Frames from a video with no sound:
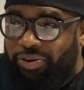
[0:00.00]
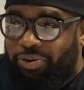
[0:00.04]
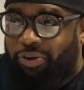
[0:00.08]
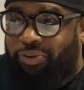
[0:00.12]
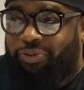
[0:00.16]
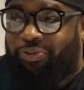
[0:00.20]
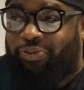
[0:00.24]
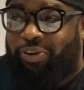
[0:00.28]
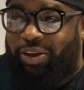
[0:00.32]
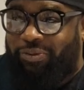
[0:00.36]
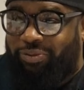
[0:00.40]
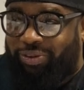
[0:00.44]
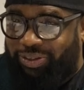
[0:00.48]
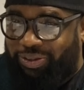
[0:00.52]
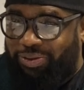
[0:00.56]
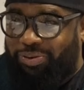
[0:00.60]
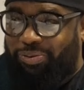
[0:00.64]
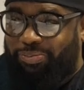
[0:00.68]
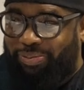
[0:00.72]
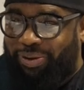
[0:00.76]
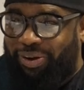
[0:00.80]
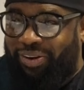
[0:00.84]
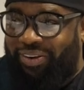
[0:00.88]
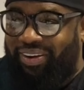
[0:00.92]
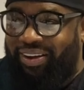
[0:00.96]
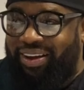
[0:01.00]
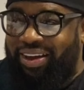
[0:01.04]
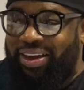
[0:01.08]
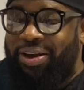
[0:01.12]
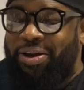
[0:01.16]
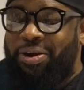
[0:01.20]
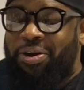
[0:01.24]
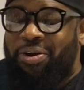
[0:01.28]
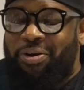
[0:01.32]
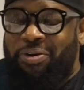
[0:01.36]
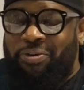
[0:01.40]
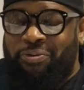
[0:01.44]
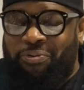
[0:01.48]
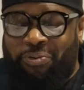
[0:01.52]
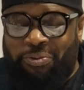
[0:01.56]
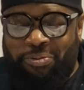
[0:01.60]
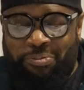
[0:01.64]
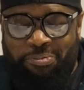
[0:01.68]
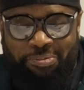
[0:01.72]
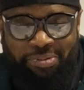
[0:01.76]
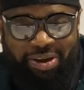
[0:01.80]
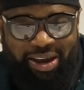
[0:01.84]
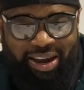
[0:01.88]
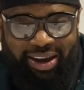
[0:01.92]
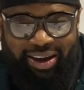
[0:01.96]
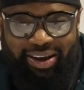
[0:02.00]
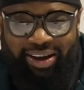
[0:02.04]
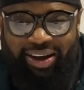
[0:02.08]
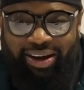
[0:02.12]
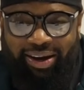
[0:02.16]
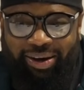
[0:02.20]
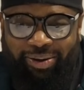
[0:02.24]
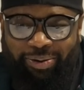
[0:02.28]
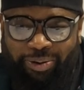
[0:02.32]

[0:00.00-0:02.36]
or favorite song from yours? From me,